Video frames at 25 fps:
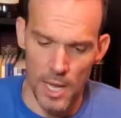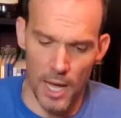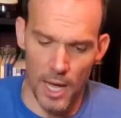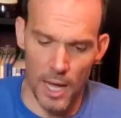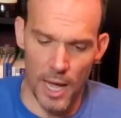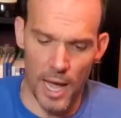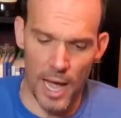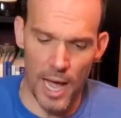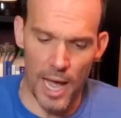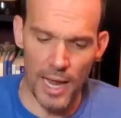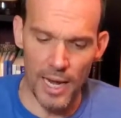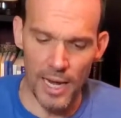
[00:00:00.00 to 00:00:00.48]

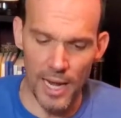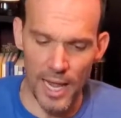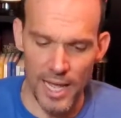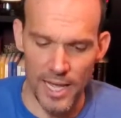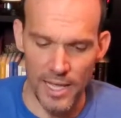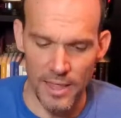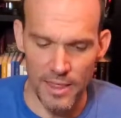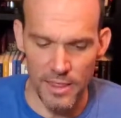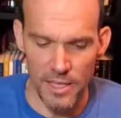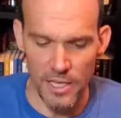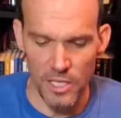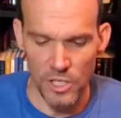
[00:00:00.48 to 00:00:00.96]
uh, i
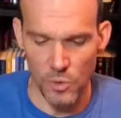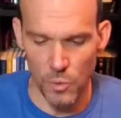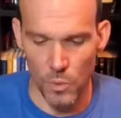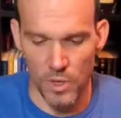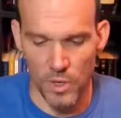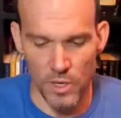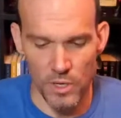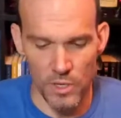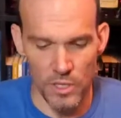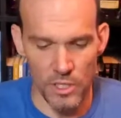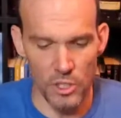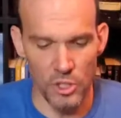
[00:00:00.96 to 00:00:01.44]
like this
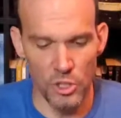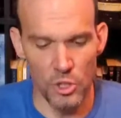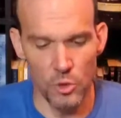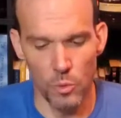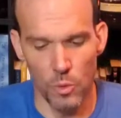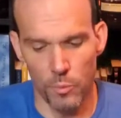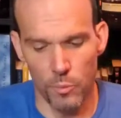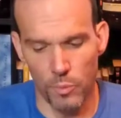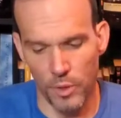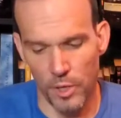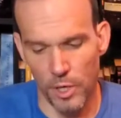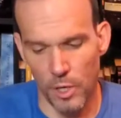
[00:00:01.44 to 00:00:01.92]
one and these two
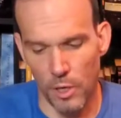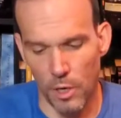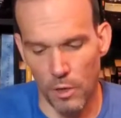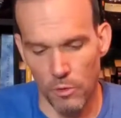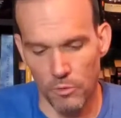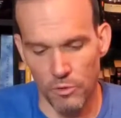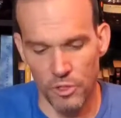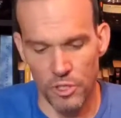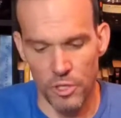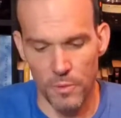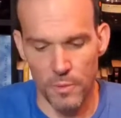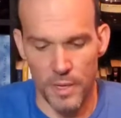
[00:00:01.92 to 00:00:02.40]
were pretty
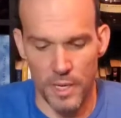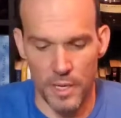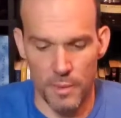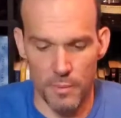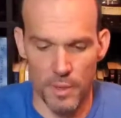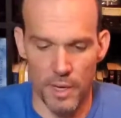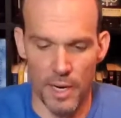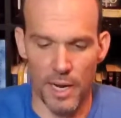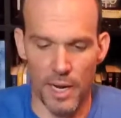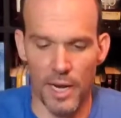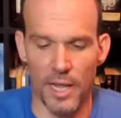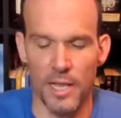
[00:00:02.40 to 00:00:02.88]
close to me
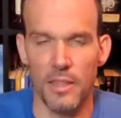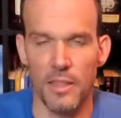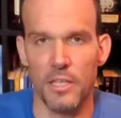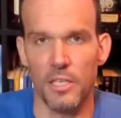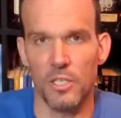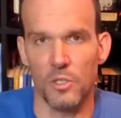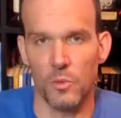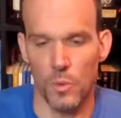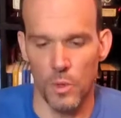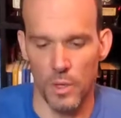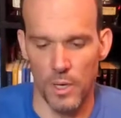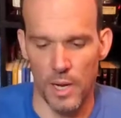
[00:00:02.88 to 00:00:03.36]
but i like
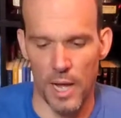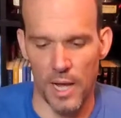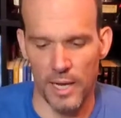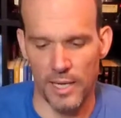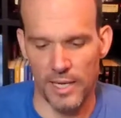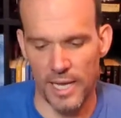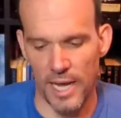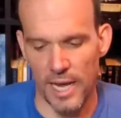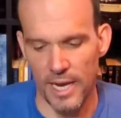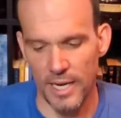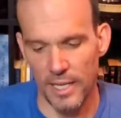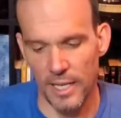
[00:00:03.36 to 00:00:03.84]
this one i
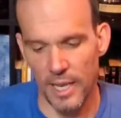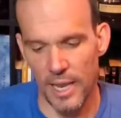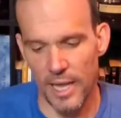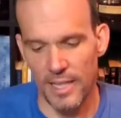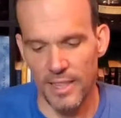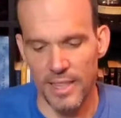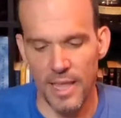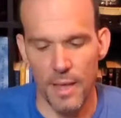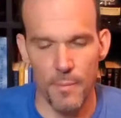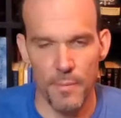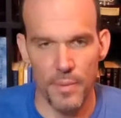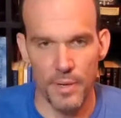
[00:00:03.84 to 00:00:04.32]
kind of
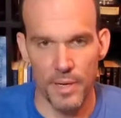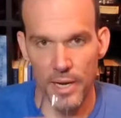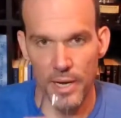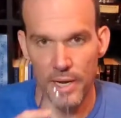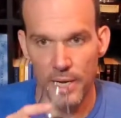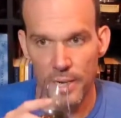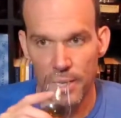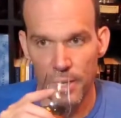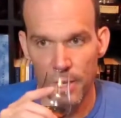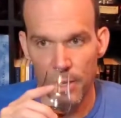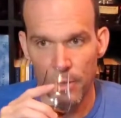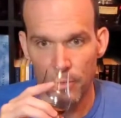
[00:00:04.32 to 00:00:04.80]
like that
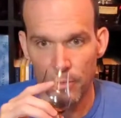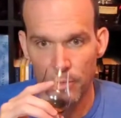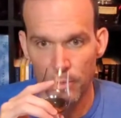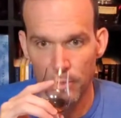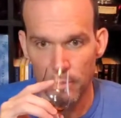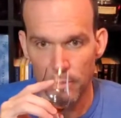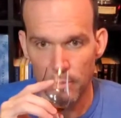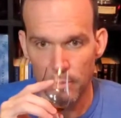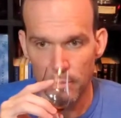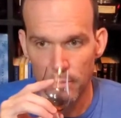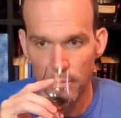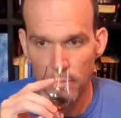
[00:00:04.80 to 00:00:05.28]
banana note
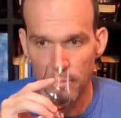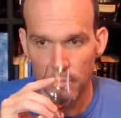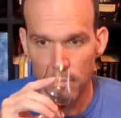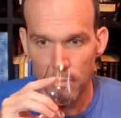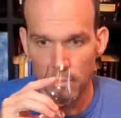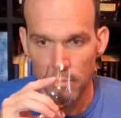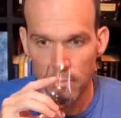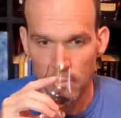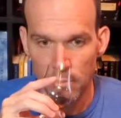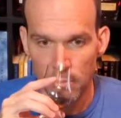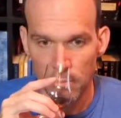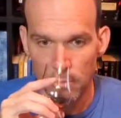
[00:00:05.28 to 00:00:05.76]

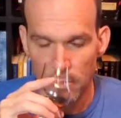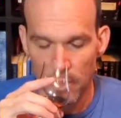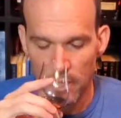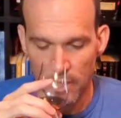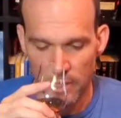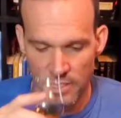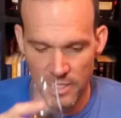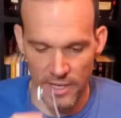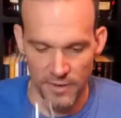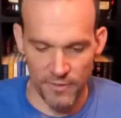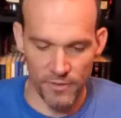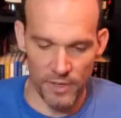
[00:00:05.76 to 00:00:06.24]

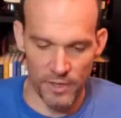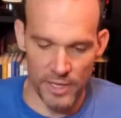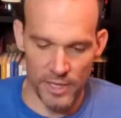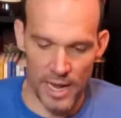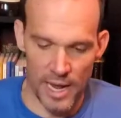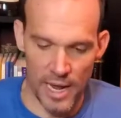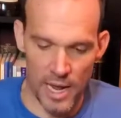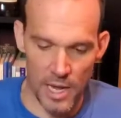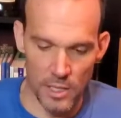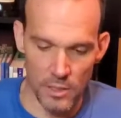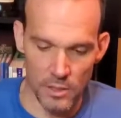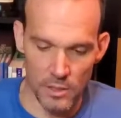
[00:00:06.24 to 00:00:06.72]
it definitely
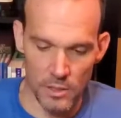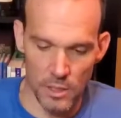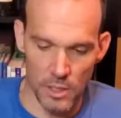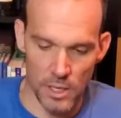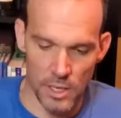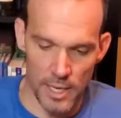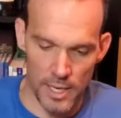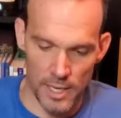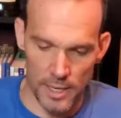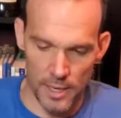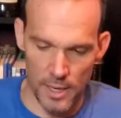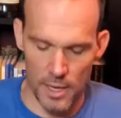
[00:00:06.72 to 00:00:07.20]
has
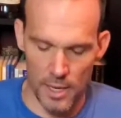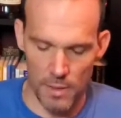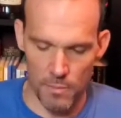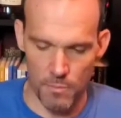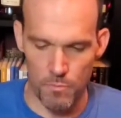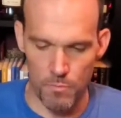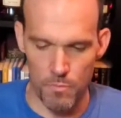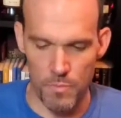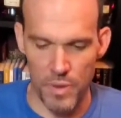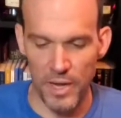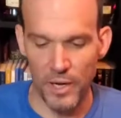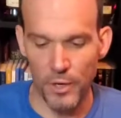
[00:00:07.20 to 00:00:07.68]
a, a
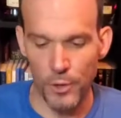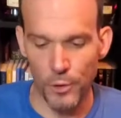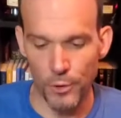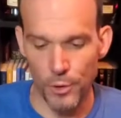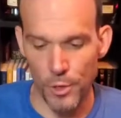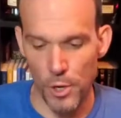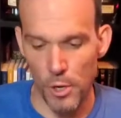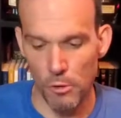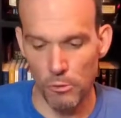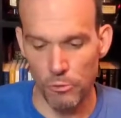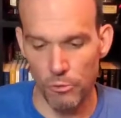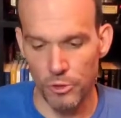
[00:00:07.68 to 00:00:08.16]
bigger
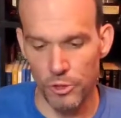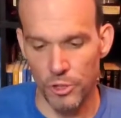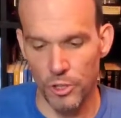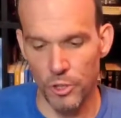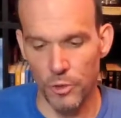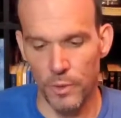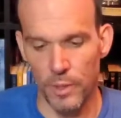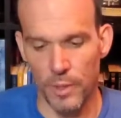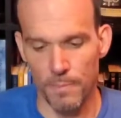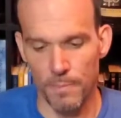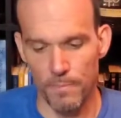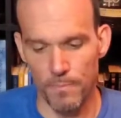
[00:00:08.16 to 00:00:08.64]
nose
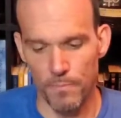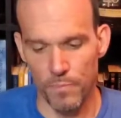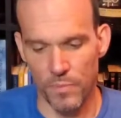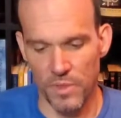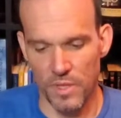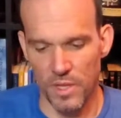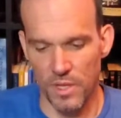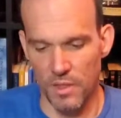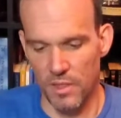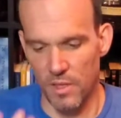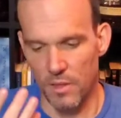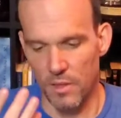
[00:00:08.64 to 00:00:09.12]
to it.
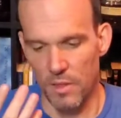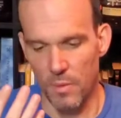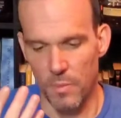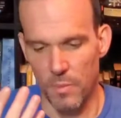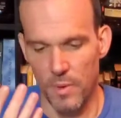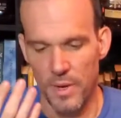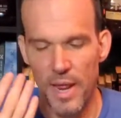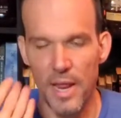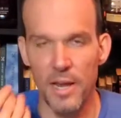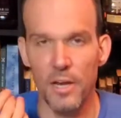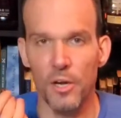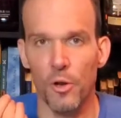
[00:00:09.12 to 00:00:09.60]
The, the, the,
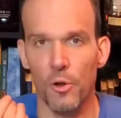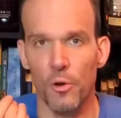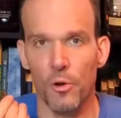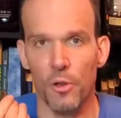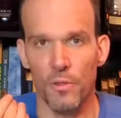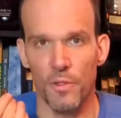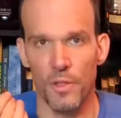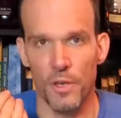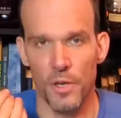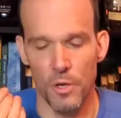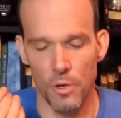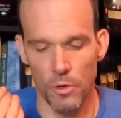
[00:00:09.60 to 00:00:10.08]
banana note
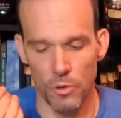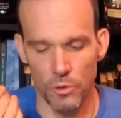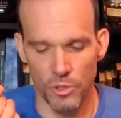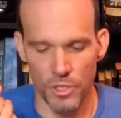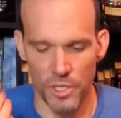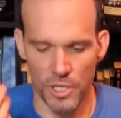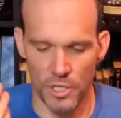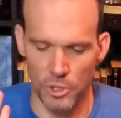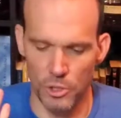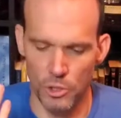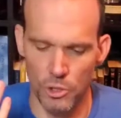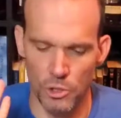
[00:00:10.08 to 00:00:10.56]
on the
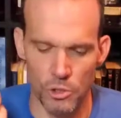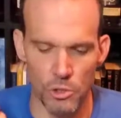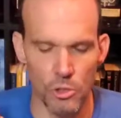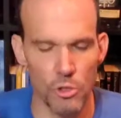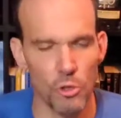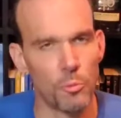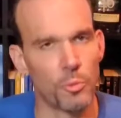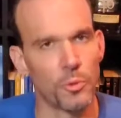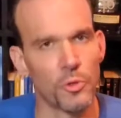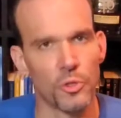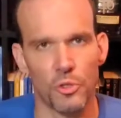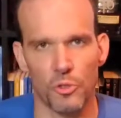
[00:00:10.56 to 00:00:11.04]
nose is
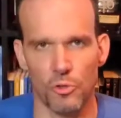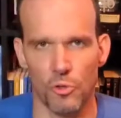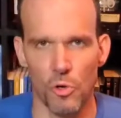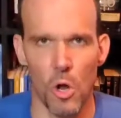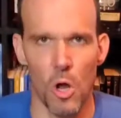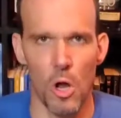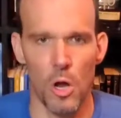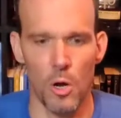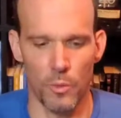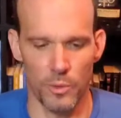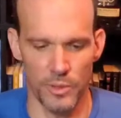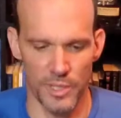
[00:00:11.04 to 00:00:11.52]
super
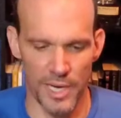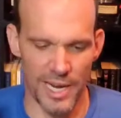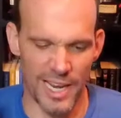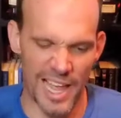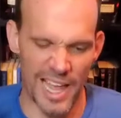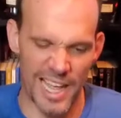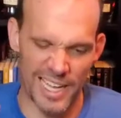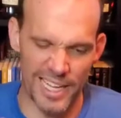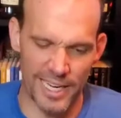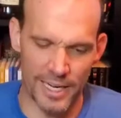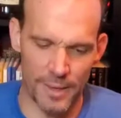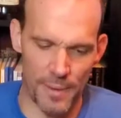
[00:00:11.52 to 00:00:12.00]
strong, which I
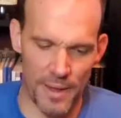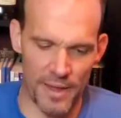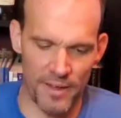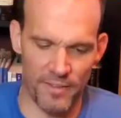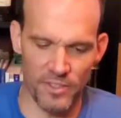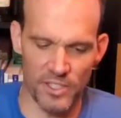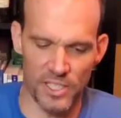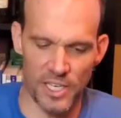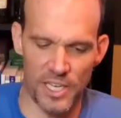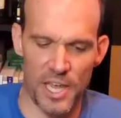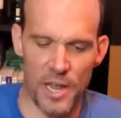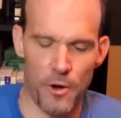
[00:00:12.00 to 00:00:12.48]
like it. It
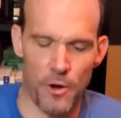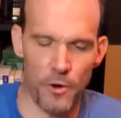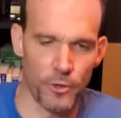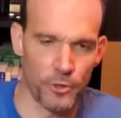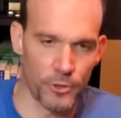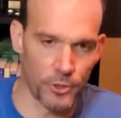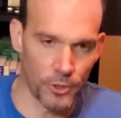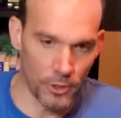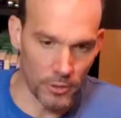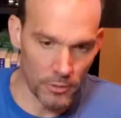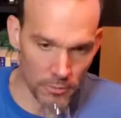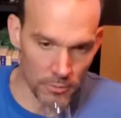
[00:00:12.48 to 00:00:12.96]
gives it
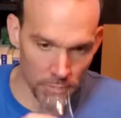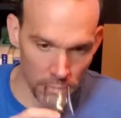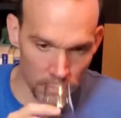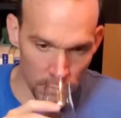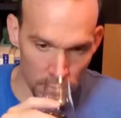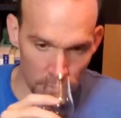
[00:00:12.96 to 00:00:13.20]
character.